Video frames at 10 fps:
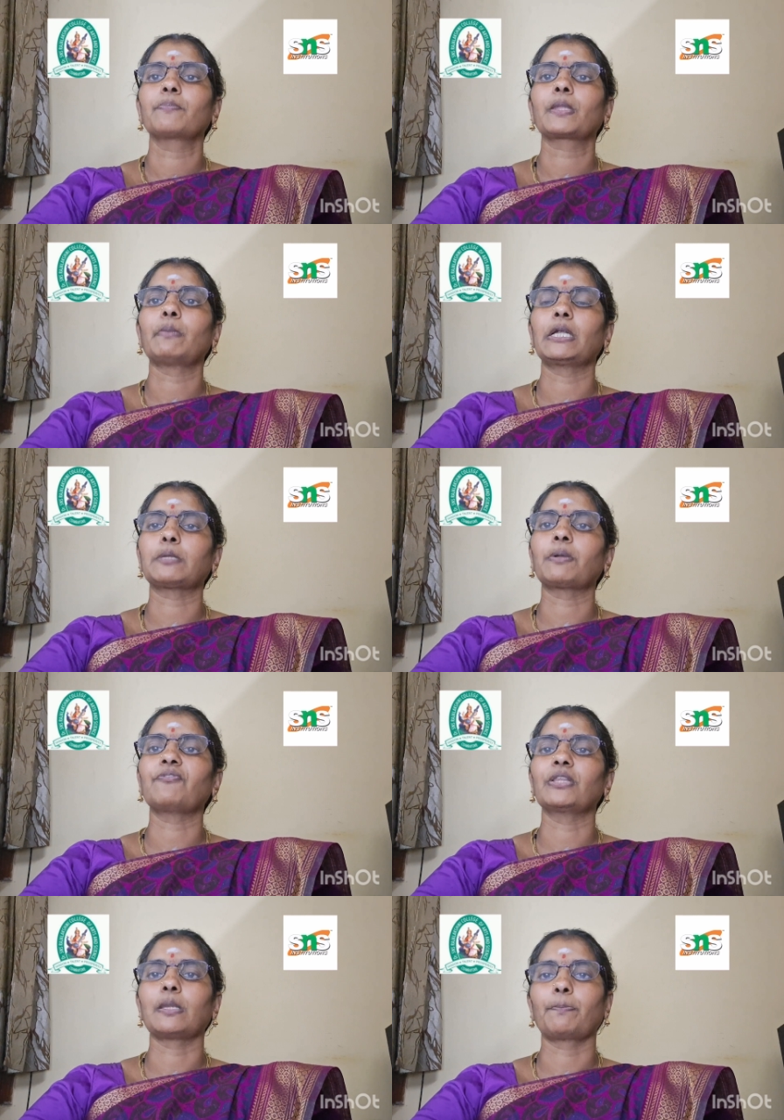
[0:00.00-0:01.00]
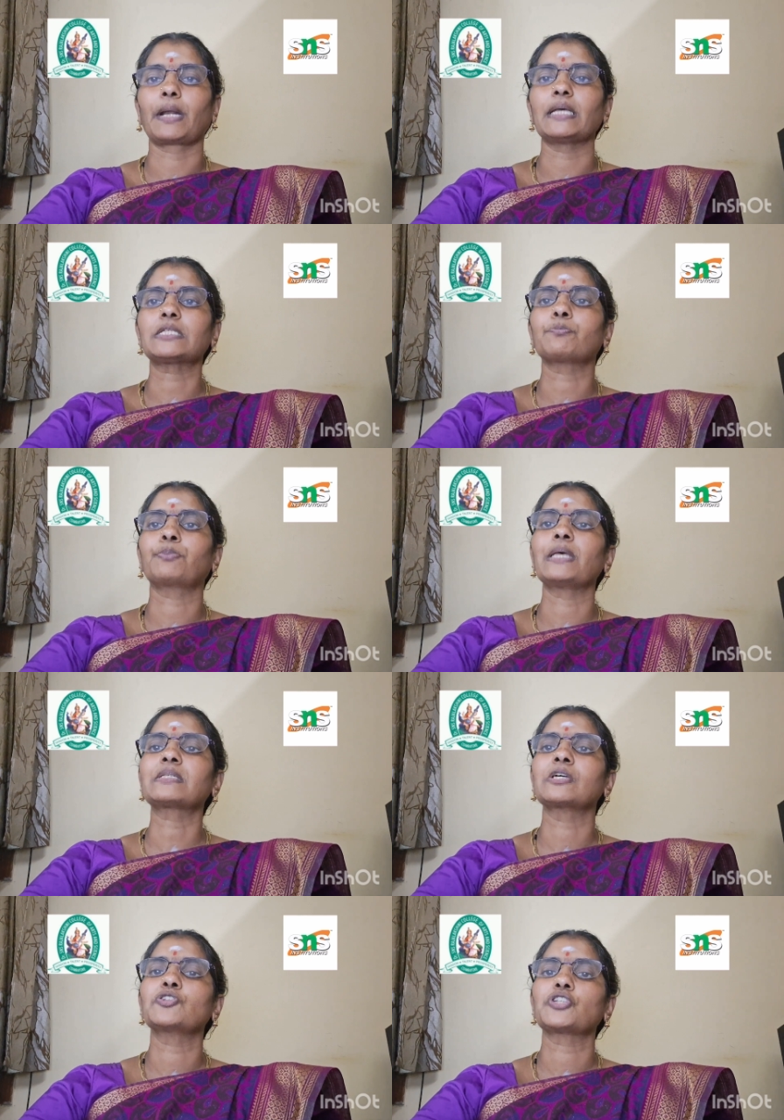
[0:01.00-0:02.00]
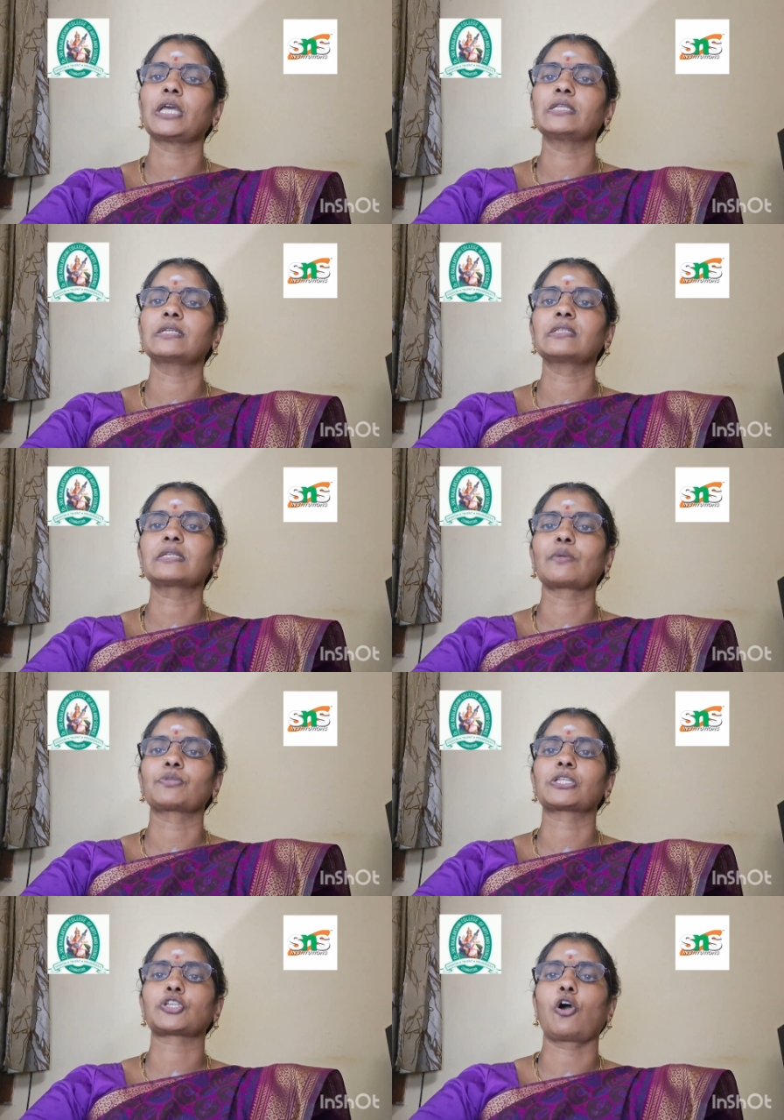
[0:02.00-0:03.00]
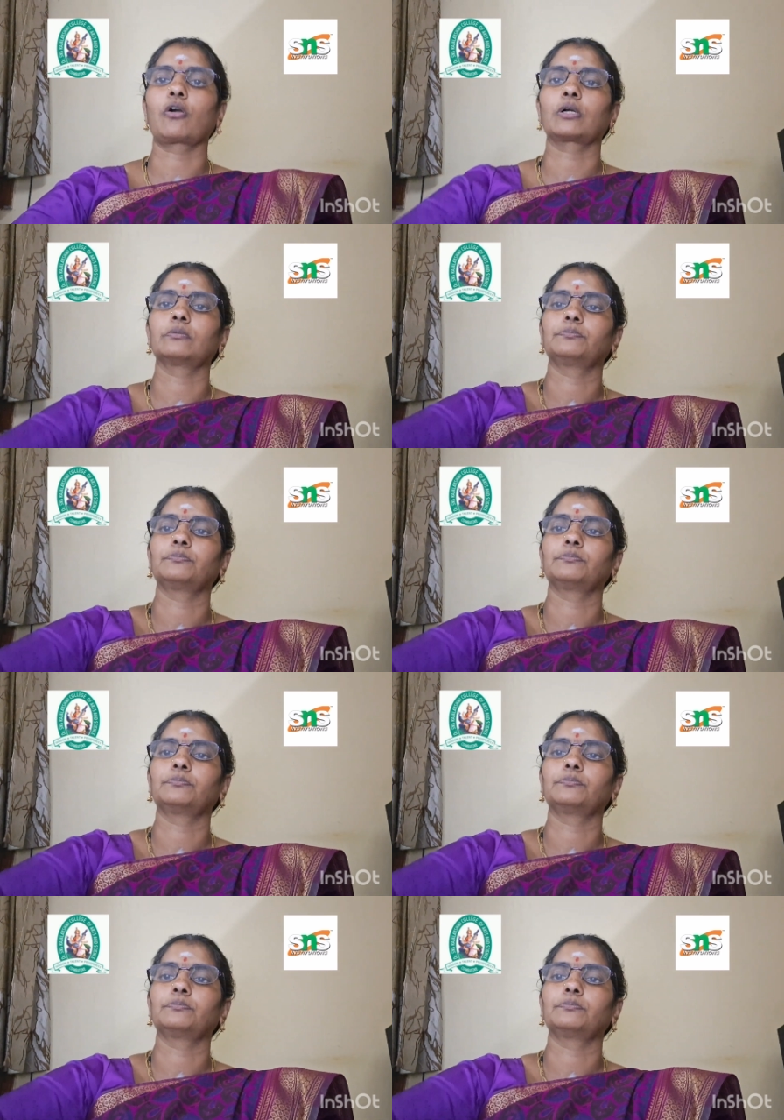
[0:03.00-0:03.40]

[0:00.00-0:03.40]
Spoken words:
multiple with the price plus change in some stock.